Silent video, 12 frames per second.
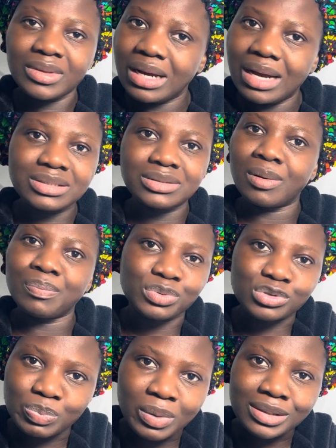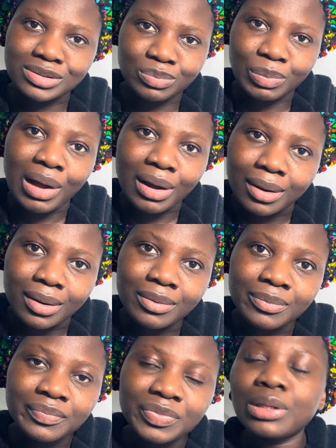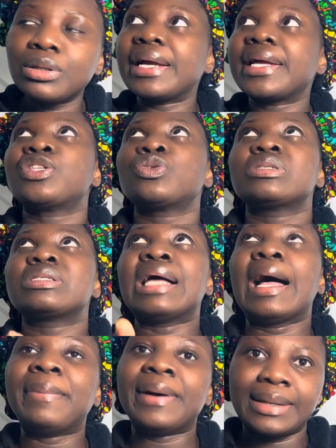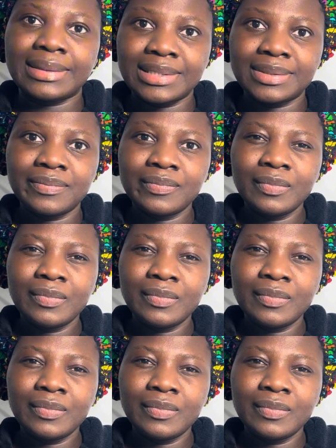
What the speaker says: I did not post back to back. Like, it was that bad.